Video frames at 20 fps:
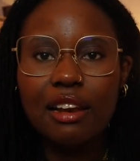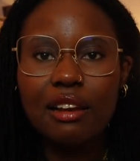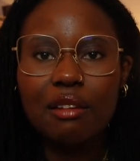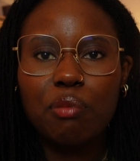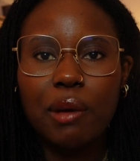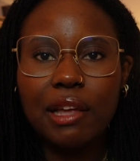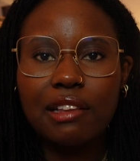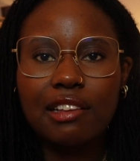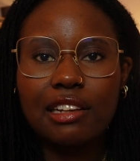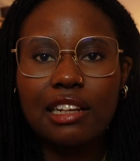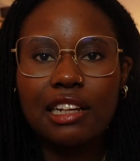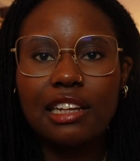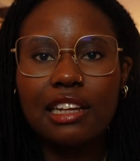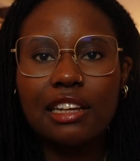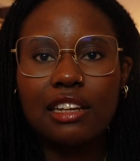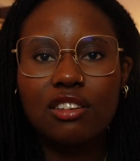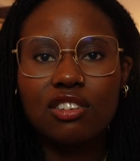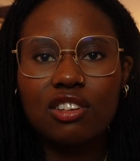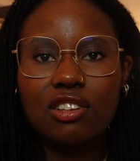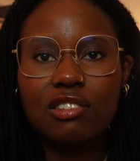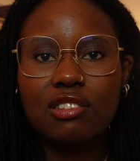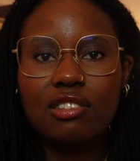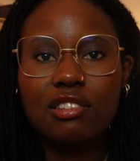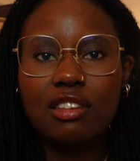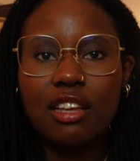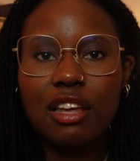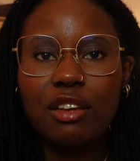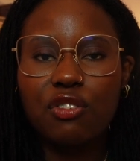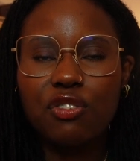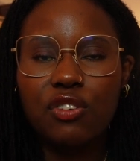basically
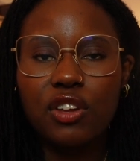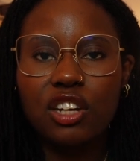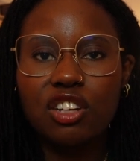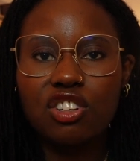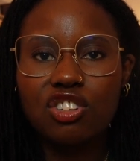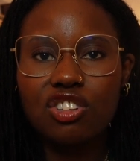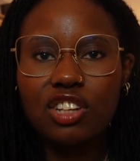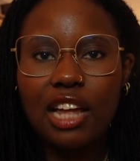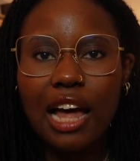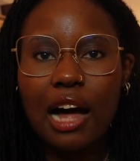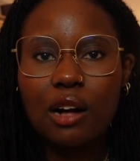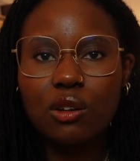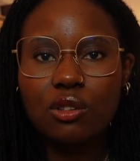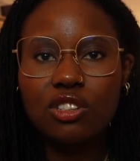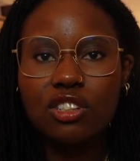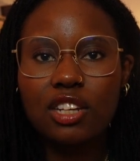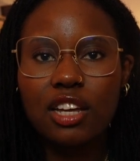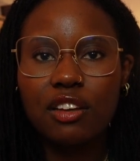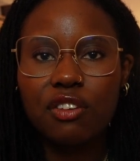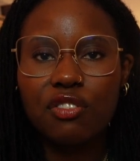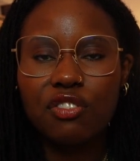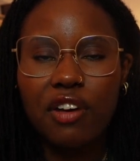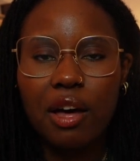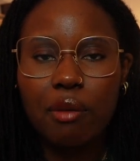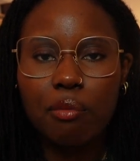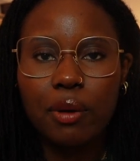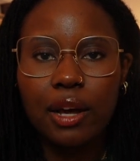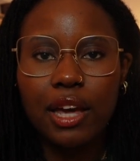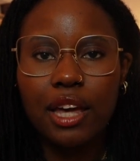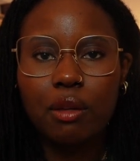just finished the outer
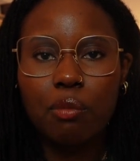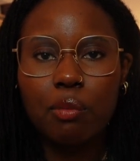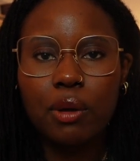fabric,